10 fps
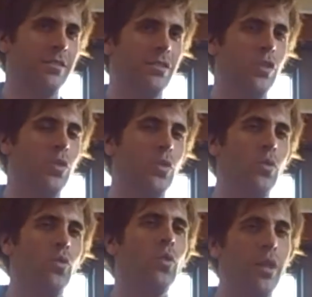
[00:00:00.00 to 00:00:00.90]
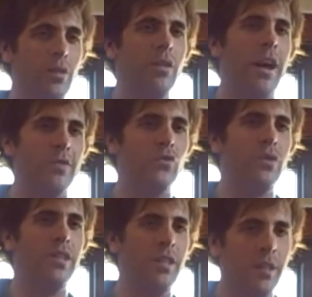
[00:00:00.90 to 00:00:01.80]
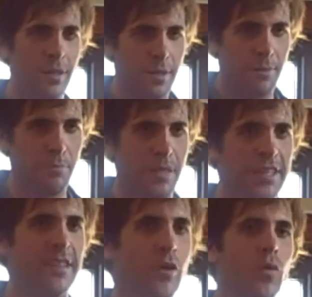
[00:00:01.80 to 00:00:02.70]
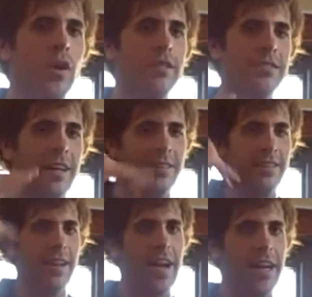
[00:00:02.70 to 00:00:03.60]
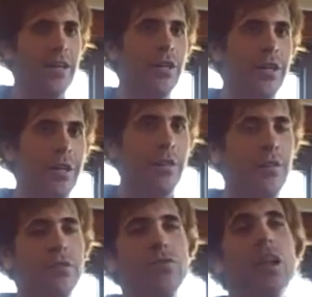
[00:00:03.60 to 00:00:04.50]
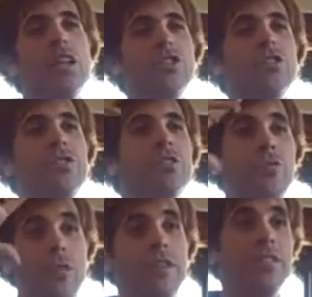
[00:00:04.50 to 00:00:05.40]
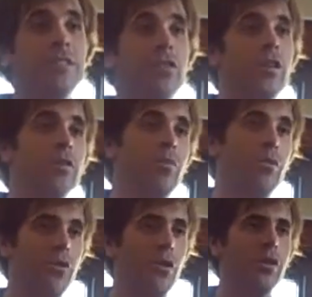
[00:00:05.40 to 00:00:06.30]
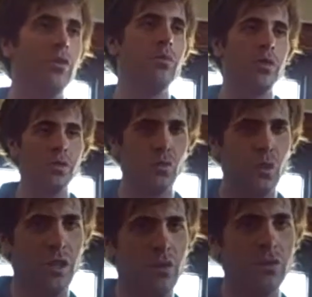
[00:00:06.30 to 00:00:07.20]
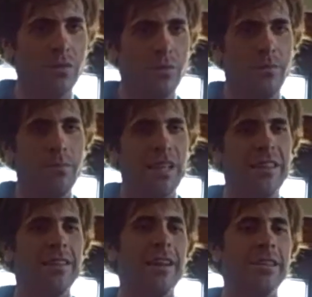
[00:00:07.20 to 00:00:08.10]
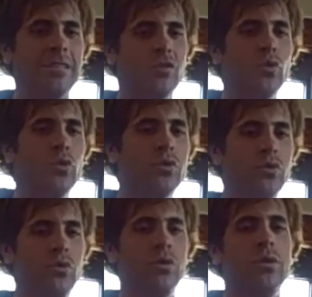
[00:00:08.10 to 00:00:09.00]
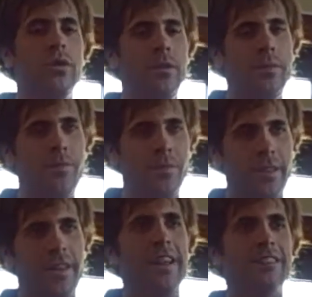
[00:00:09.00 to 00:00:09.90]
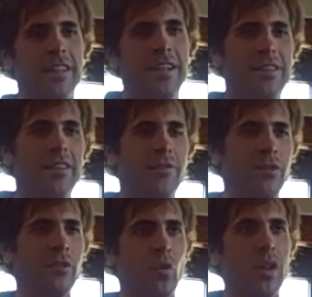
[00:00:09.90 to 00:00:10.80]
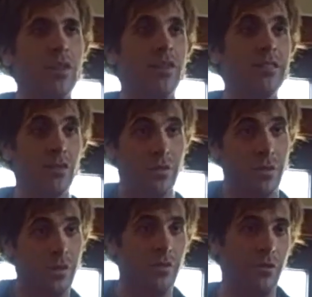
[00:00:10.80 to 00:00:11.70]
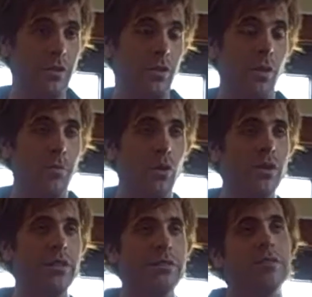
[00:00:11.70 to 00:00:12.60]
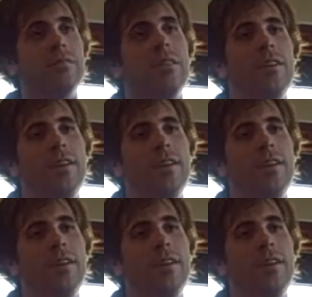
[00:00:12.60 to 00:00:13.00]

So we actually blend our wines at the higher ranges of our portfolio because we use blending as a tool to excel the different qualities of the different components,